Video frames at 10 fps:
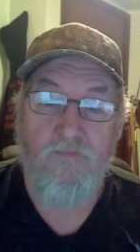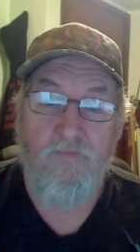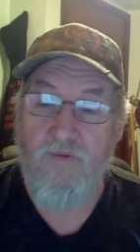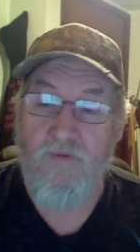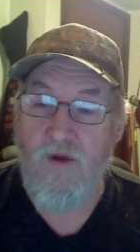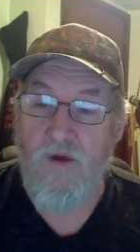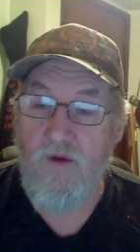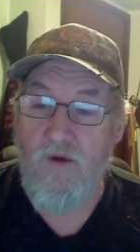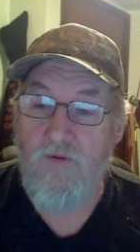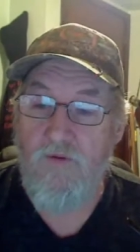For some
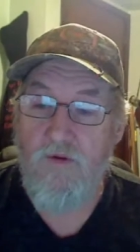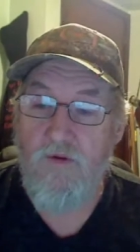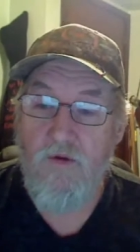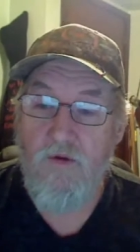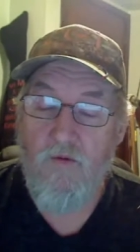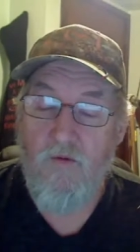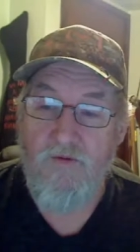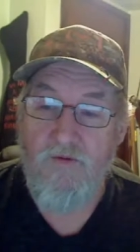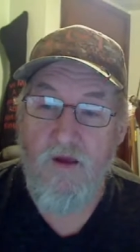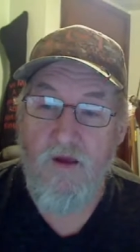reason,
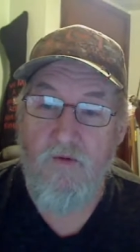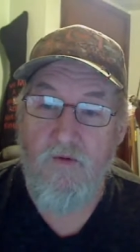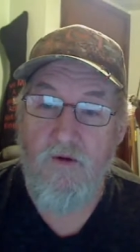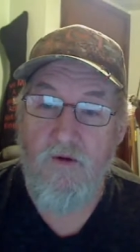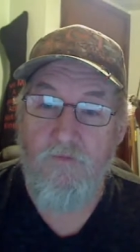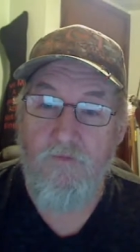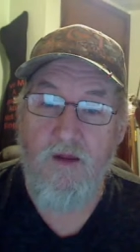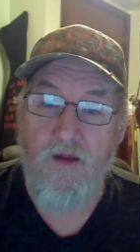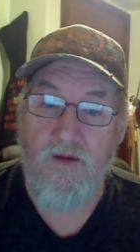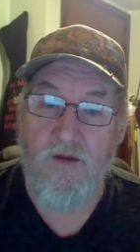once it might
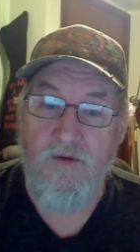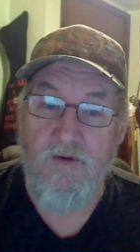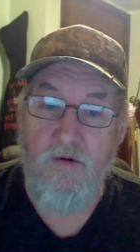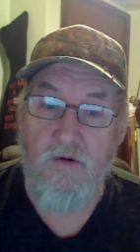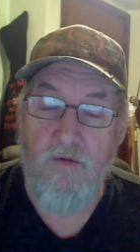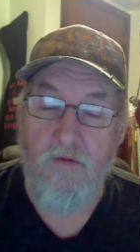have been still